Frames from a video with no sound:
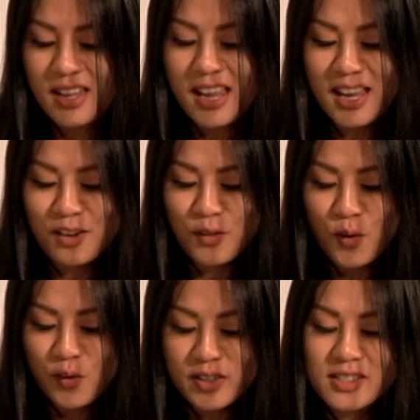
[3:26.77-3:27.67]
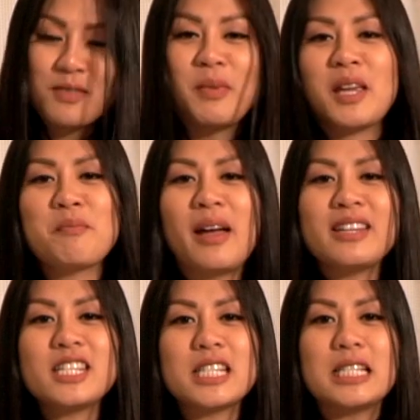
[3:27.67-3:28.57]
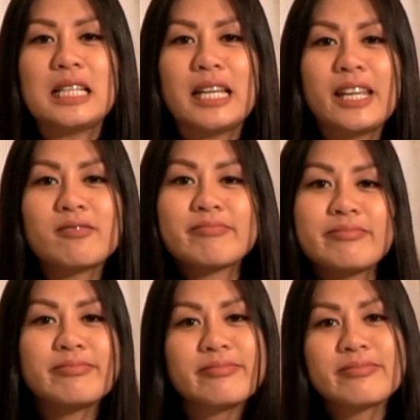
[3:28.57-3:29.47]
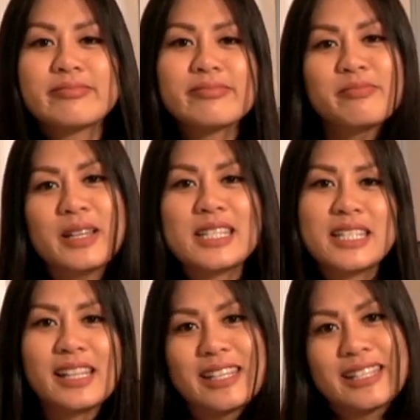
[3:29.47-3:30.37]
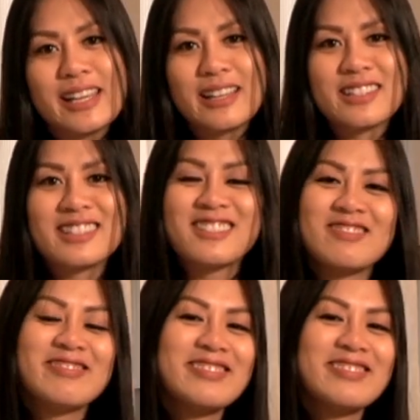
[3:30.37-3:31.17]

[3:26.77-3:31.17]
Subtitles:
And of course, me and my chili dance.